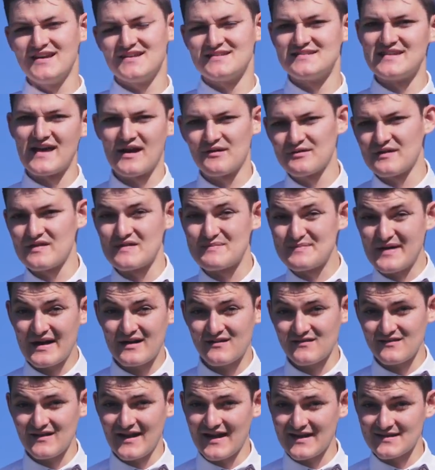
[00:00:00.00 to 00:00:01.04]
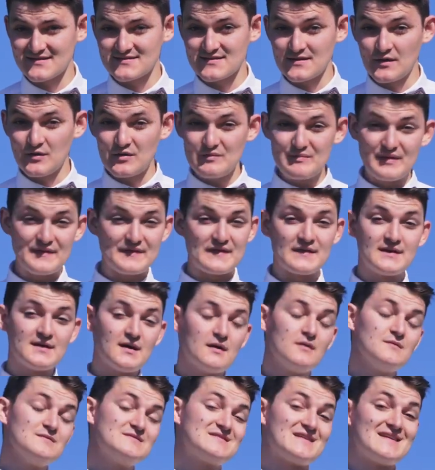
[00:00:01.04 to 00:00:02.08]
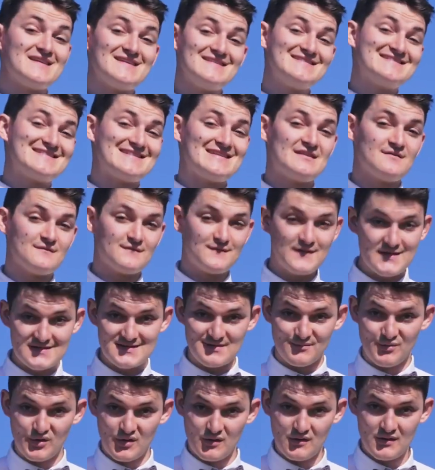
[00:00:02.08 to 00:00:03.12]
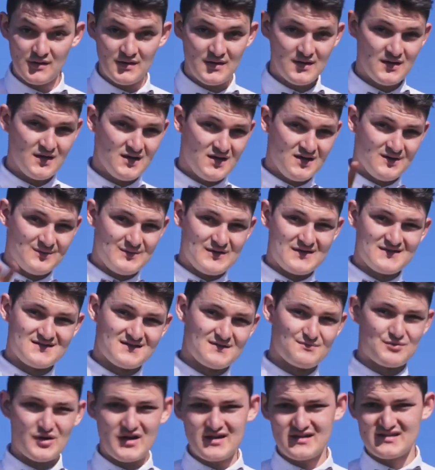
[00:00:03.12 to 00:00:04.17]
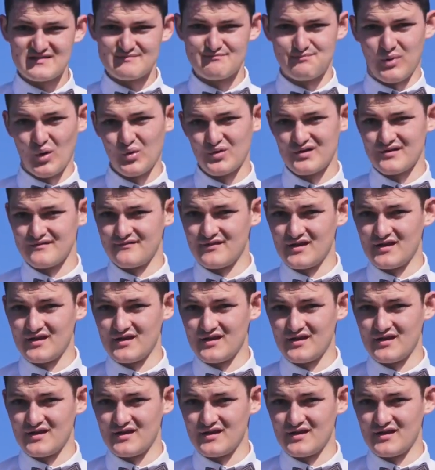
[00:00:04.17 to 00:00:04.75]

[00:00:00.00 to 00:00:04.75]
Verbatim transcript: down in the parallax zone, but the nose is invisible because the brain is bored of